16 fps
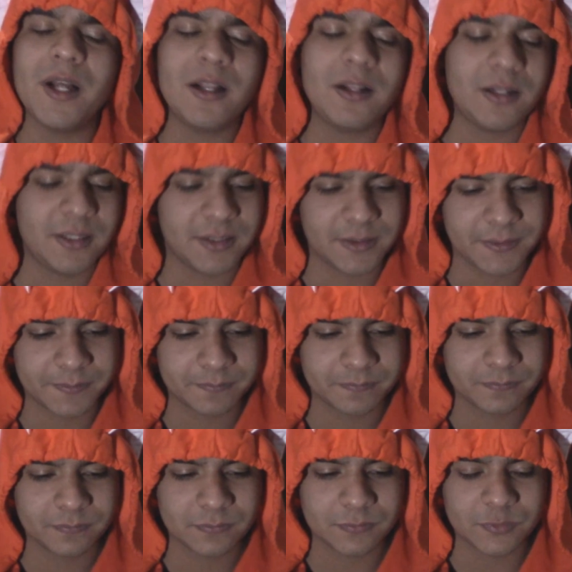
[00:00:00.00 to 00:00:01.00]
well,
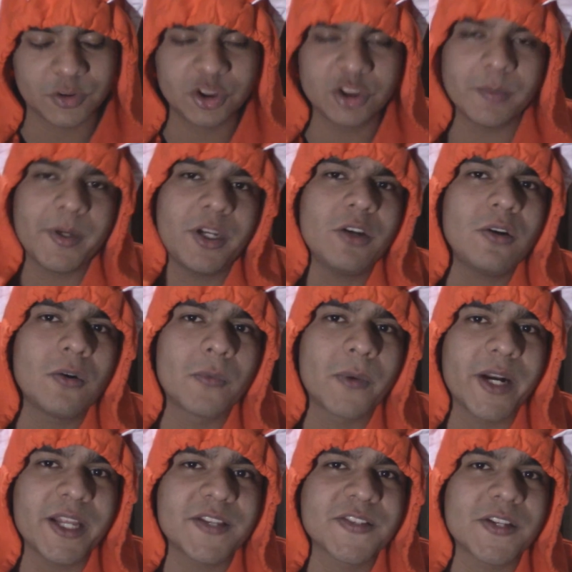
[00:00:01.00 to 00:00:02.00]
you may know
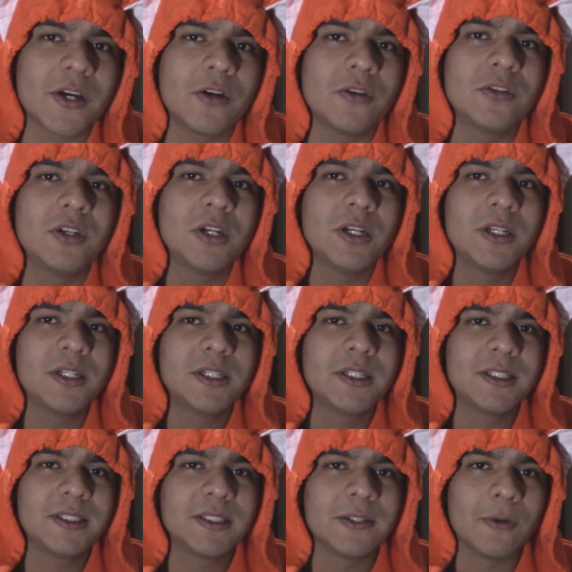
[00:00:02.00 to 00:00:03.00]
already, so
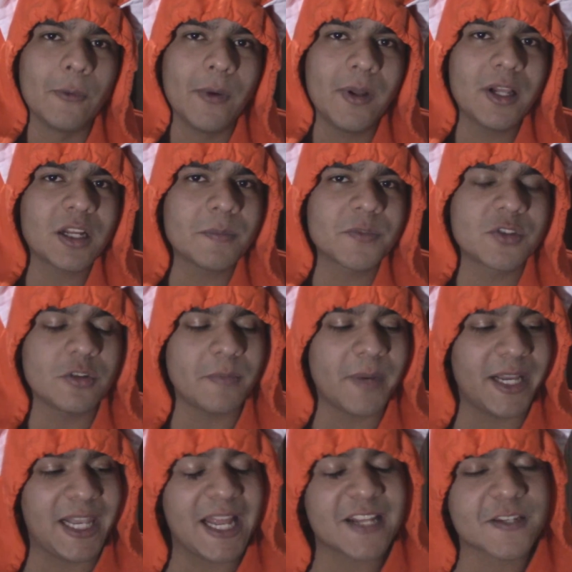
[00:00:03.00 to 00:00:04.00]
welcome to
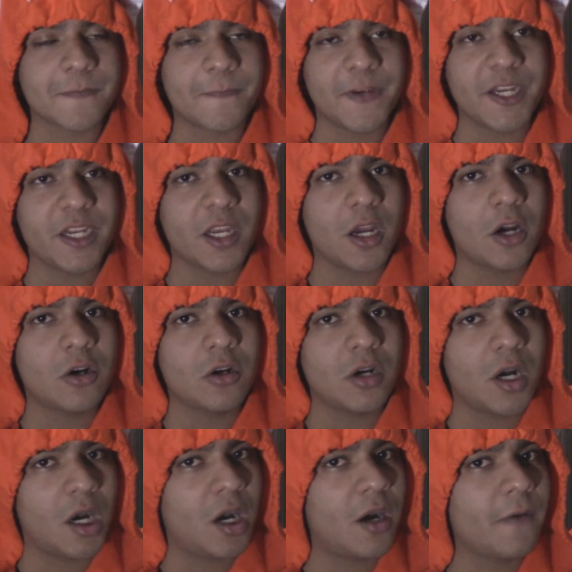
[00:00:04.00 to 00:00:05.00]
my last video
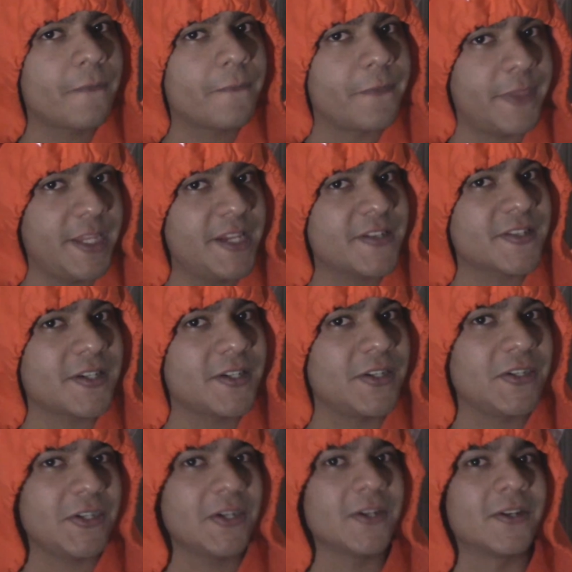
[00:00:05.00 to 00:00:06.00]
of this
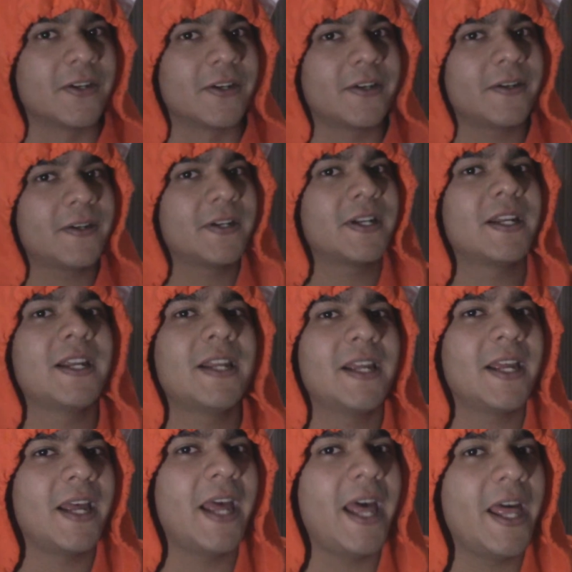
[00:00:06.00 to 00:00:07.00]
year.
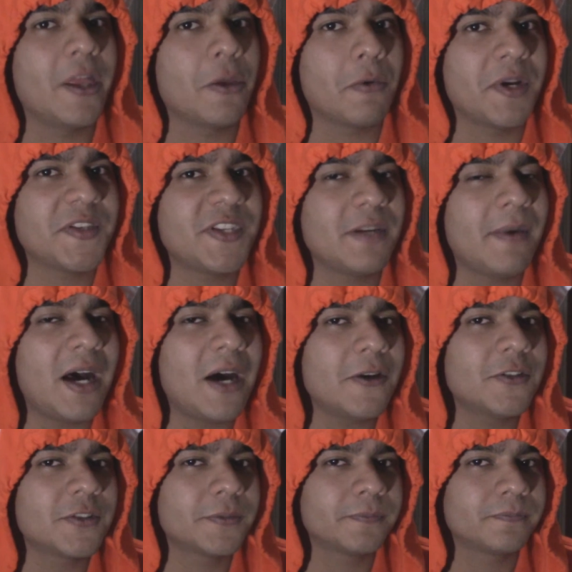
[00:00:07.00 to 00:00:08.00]
And what is it
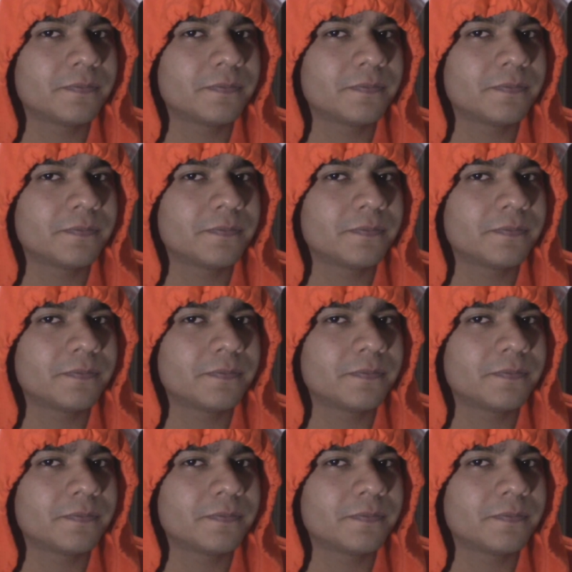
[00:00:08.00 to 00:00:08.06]
about?